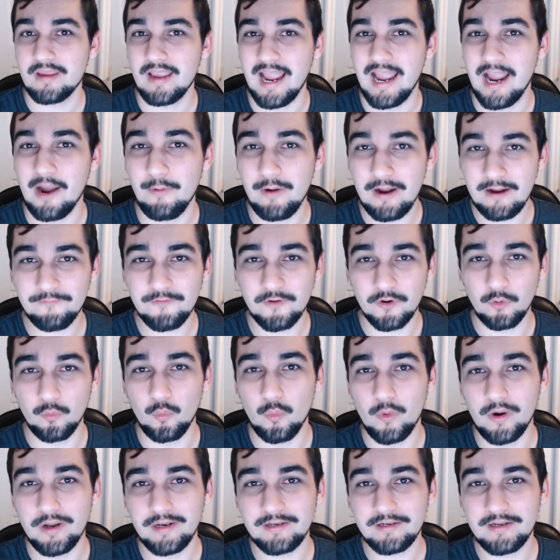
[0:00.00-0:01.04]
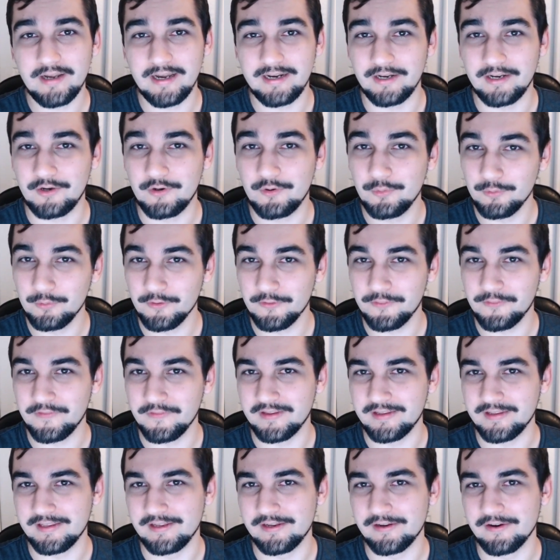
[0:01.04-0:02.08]
However, one kind of cool
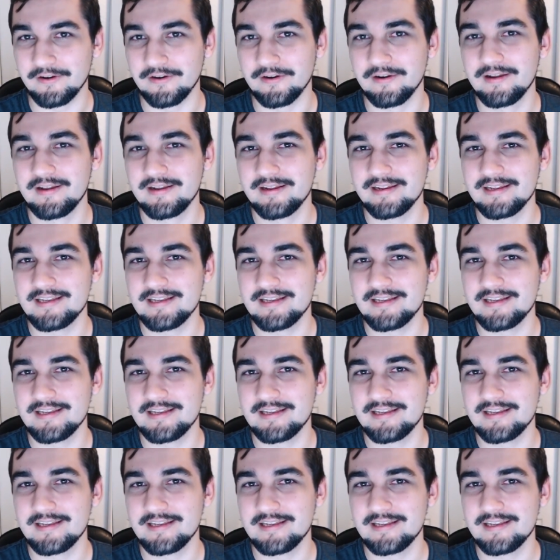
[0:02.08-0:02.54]
thing here